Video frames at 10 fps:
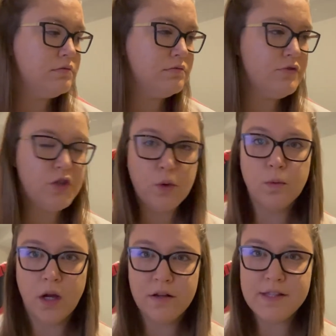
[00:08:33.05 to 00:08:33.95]
2
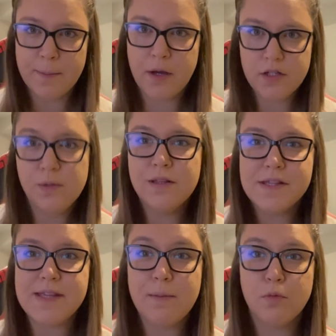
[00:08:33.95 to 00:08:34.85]
rugs. I bought 2 of the
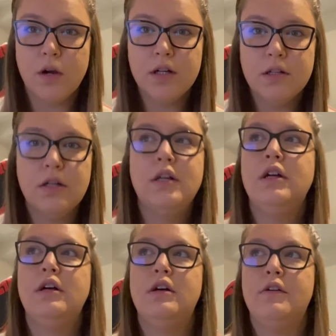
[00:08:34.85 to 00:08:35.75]
same rug,
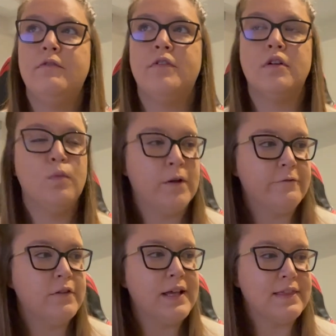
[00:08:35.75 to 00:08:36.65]
one
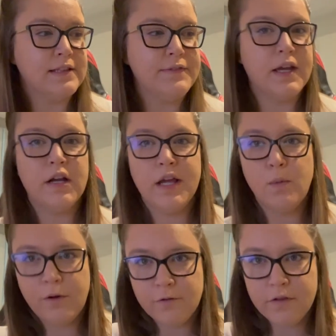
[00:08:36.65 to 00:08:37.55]
for like the living area,
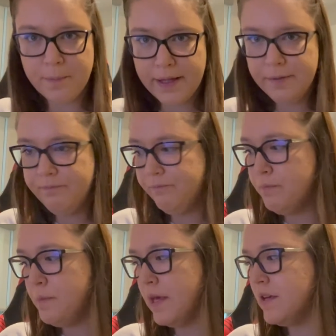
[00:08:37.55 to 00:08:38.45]
one for the bed,
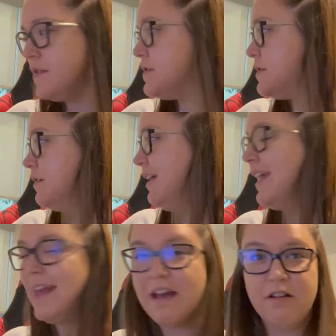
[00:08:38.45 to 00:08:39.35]
because
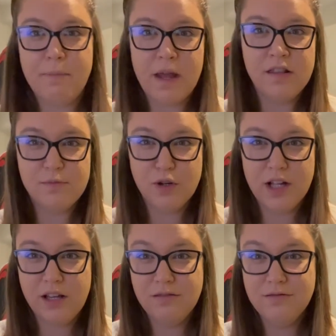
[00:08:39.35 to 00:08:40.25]
getting out of bed in the
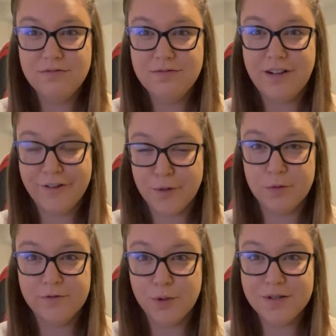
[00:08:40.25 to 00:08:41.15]
morning on
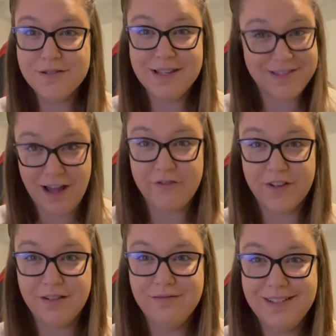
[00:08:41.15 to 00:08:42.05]
hardwood floors is not
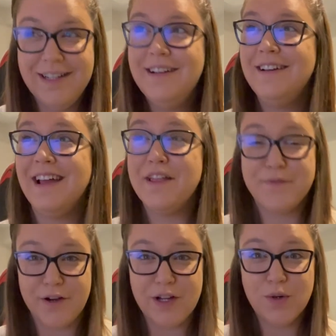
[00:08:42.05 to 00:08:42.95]
fun. It's
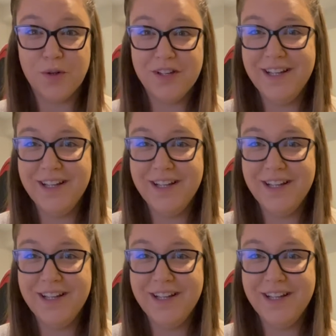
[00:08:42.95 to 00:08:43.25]
very cold.